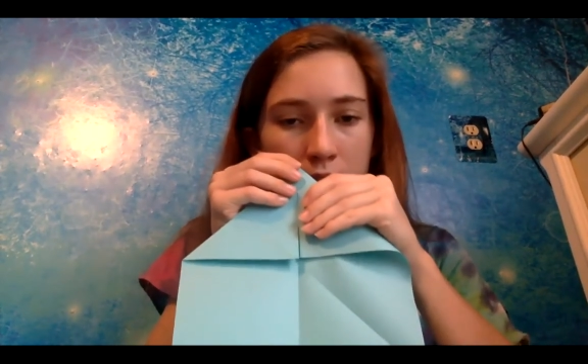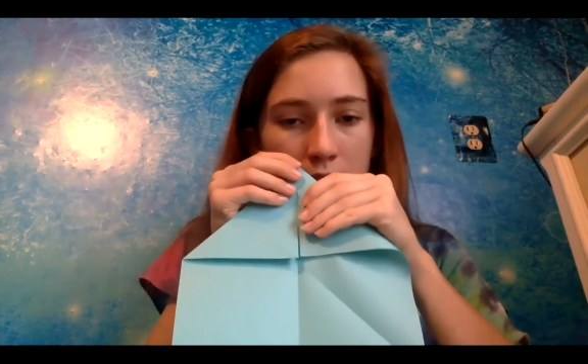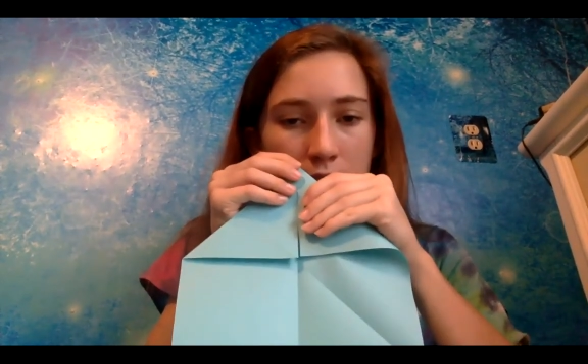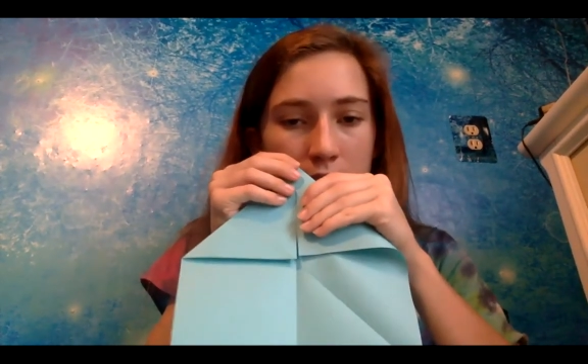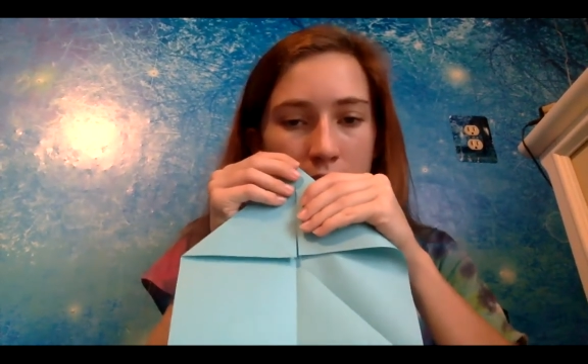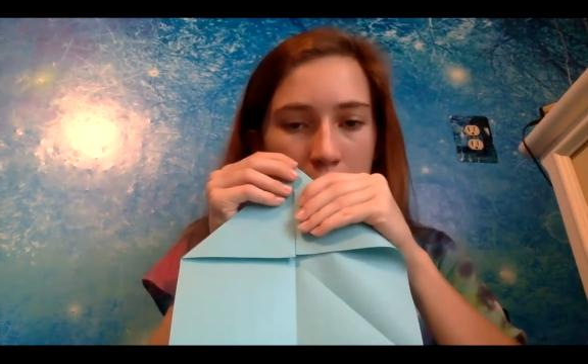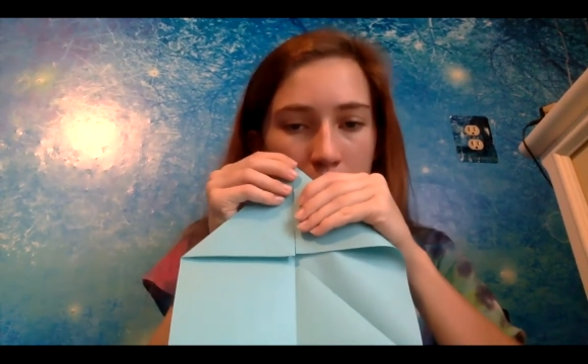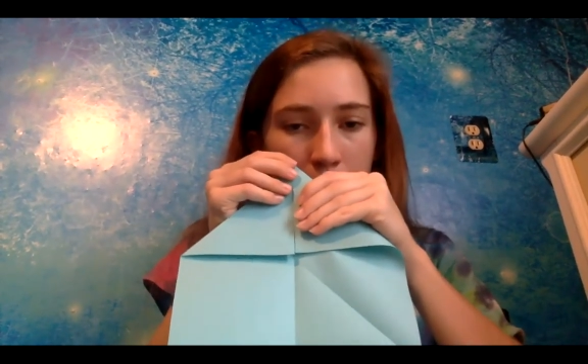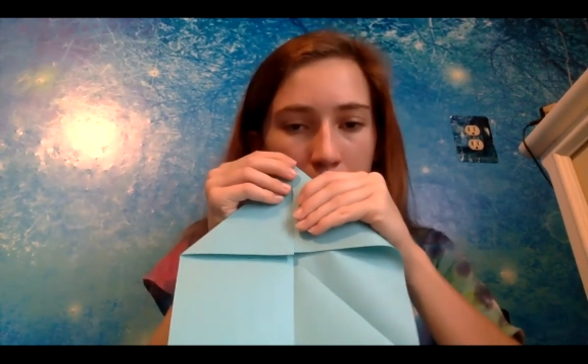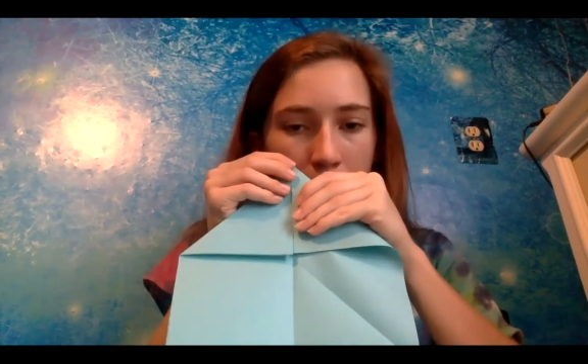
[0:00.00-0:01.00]
Doesn't have to
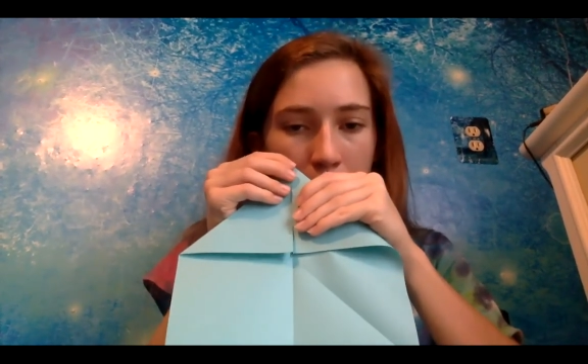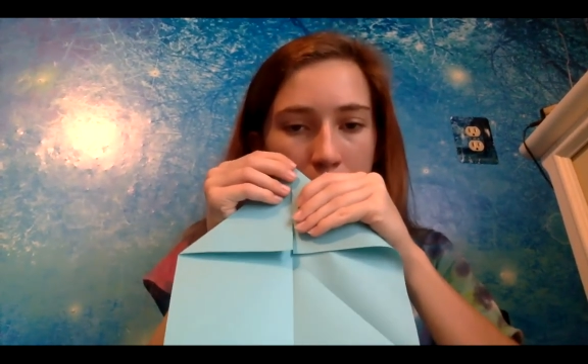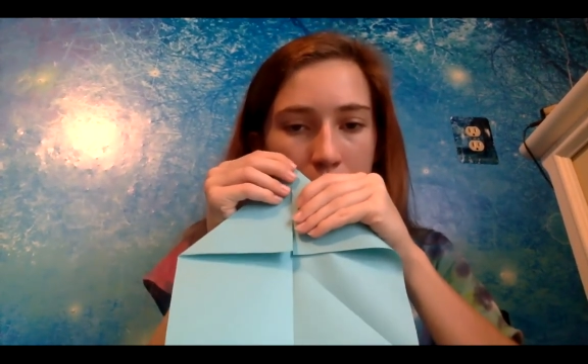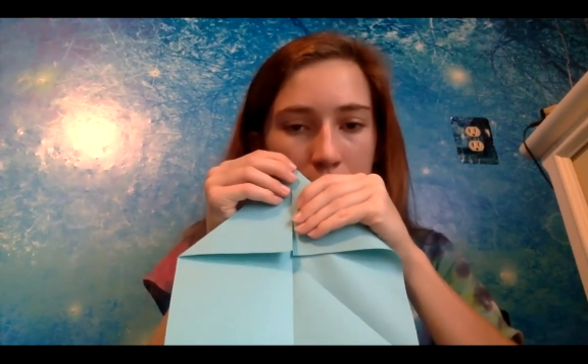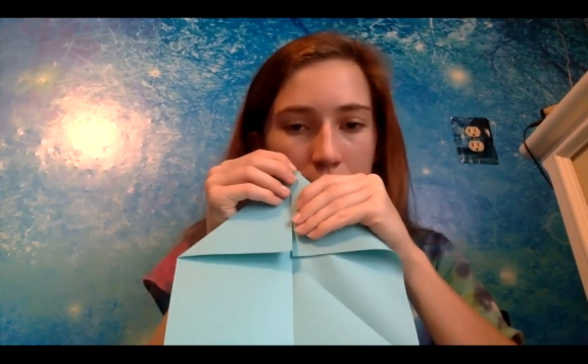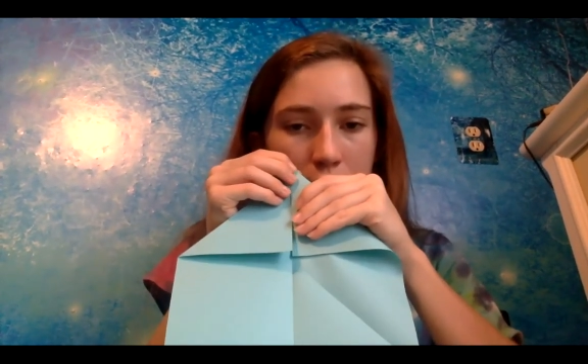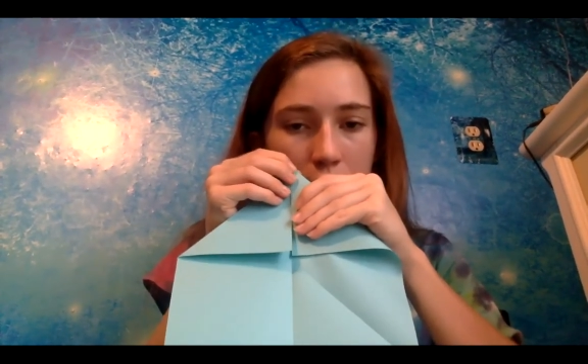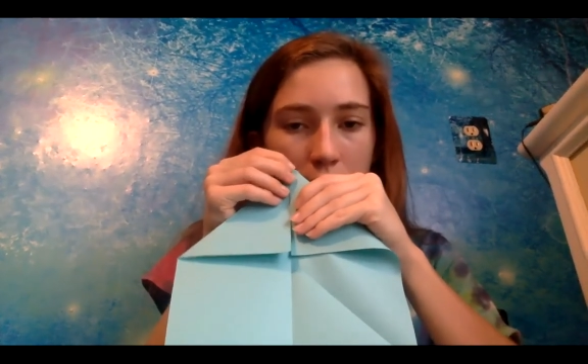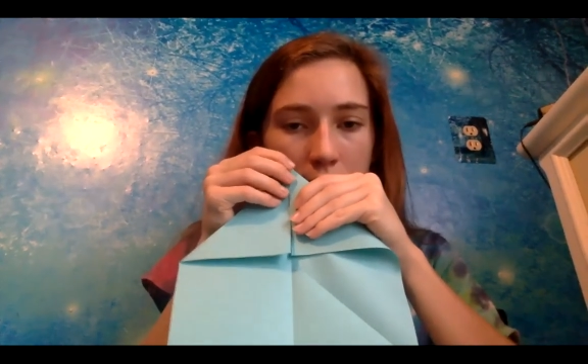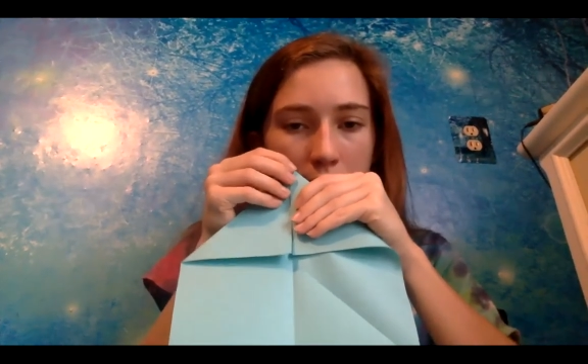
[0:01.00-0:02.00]
be perfect, but
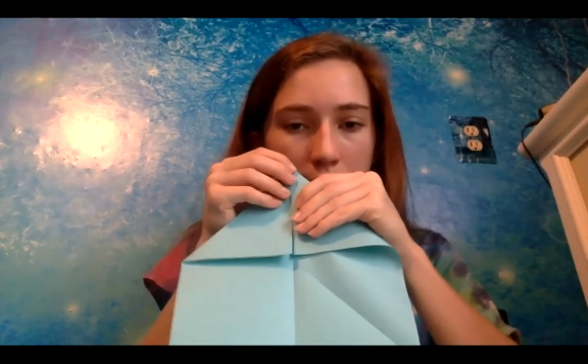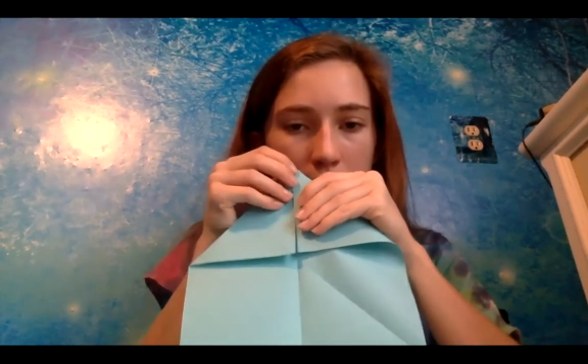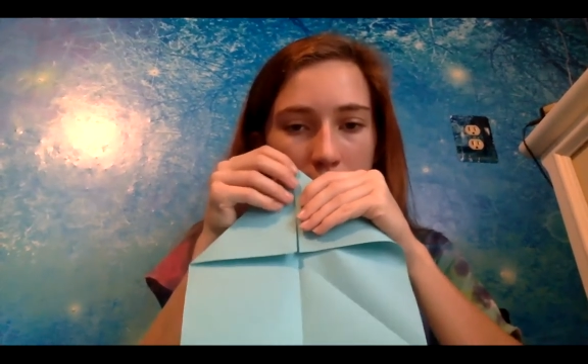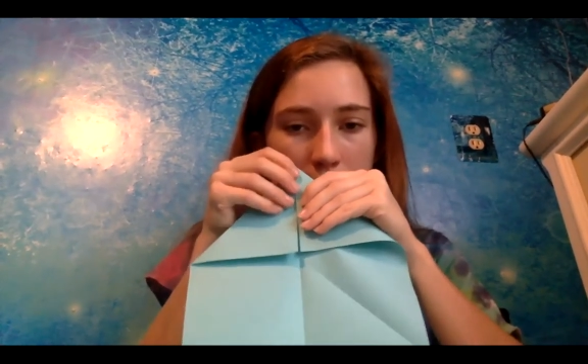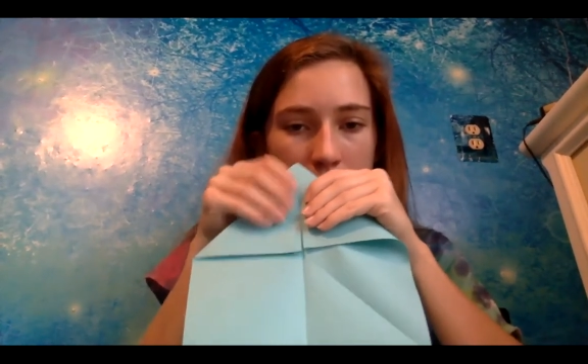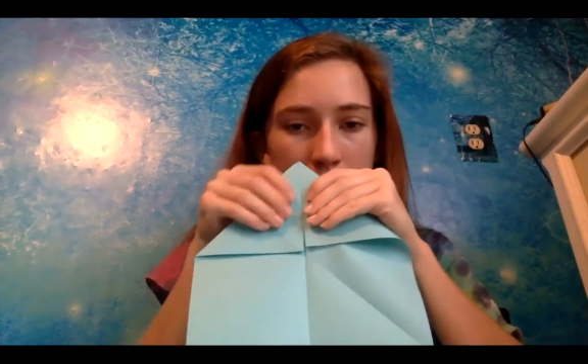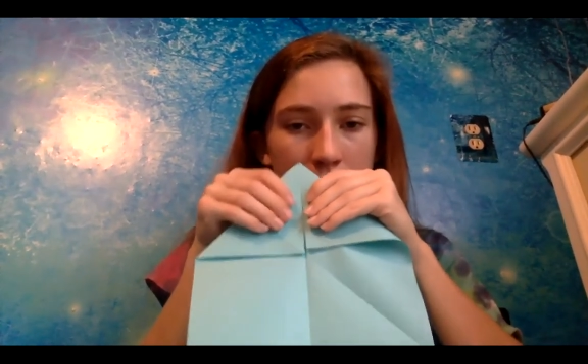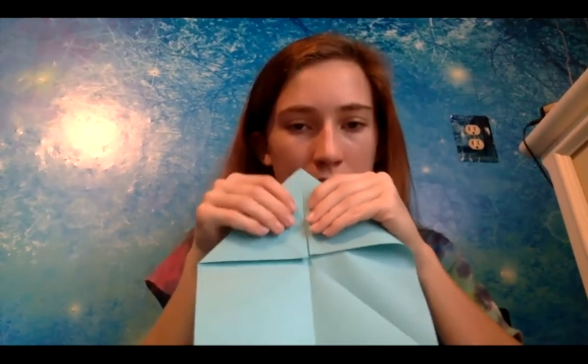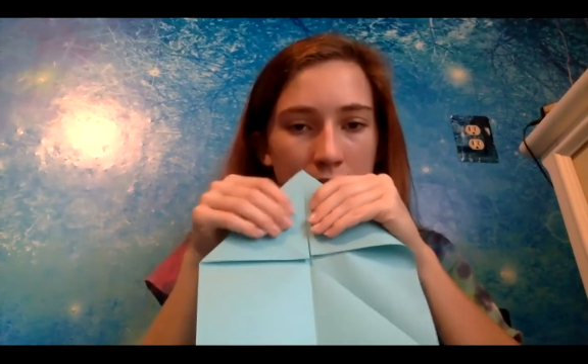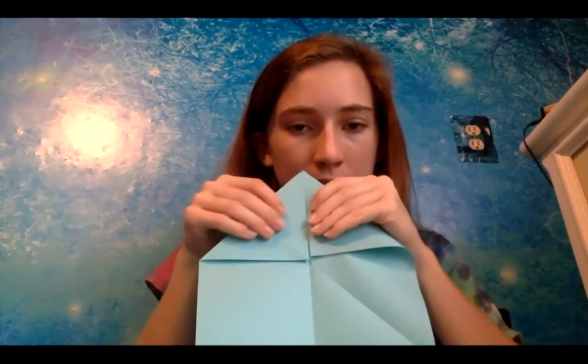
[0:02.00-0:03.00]
try to get it nice and
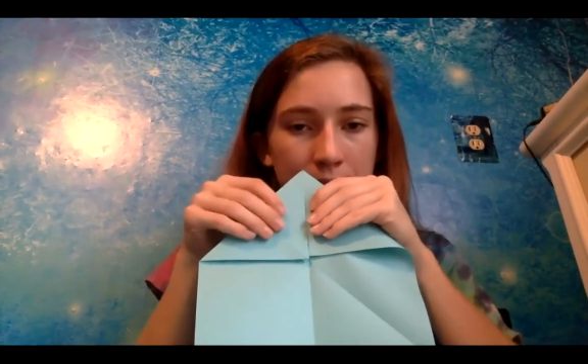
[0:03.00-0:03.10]
neat.